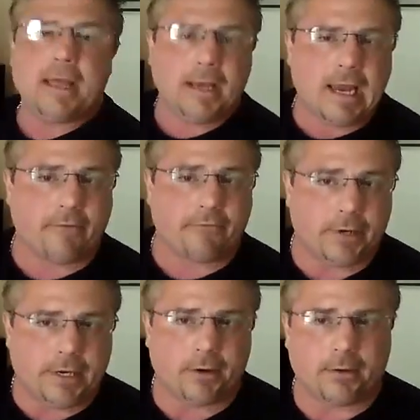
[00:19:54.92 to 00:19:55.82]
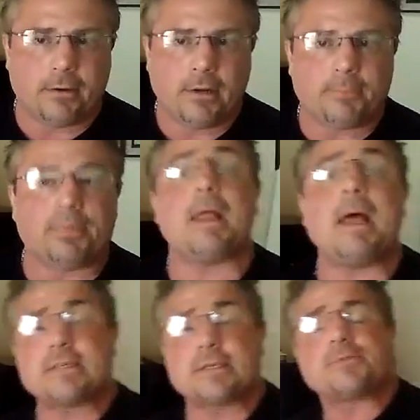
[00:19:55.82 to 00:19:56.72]
getting every year.
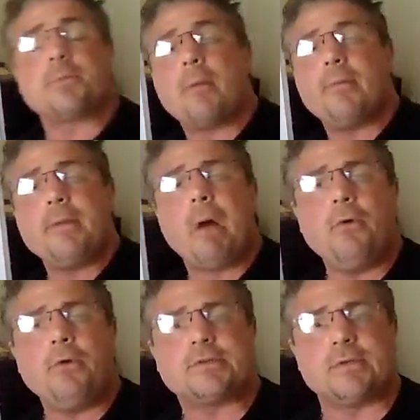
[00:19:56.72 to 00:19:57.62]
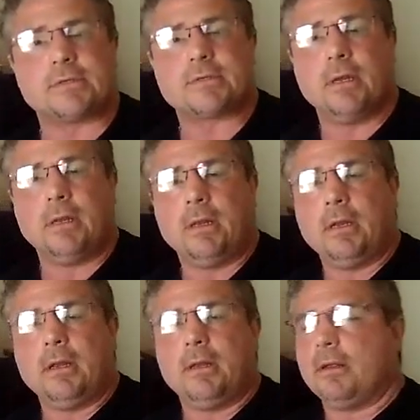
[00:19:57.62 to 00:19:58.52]
Plus, there's probably bonuses.
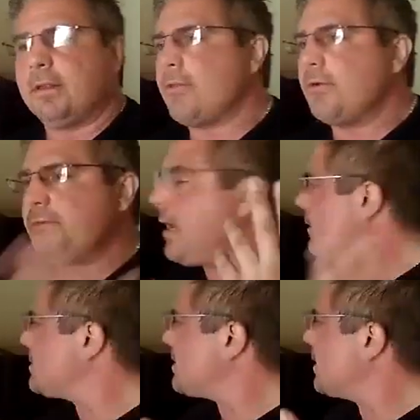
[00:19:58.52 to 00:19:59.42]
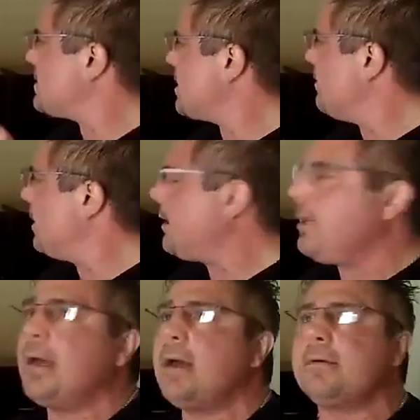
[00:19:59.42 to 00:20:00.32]
The other day, Alyssa got somebody
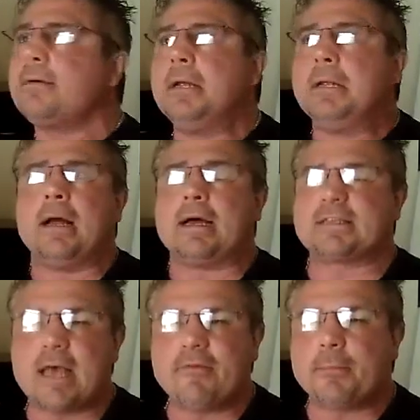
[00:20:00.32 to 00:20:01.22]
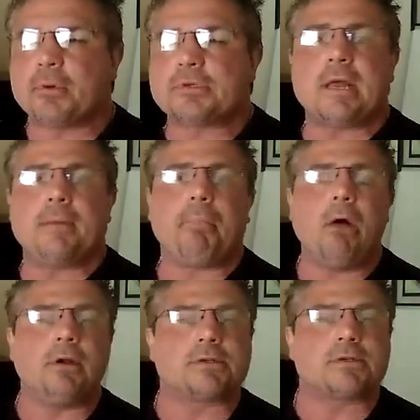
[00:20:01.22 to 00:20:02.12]
a 7%
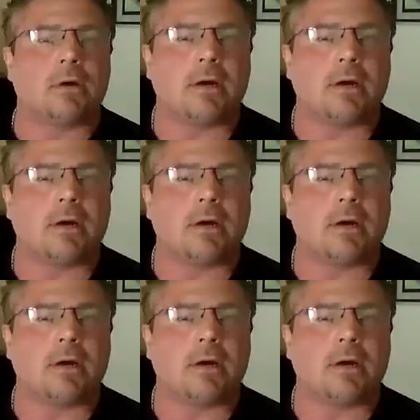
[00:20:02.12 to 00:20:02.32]
bonus on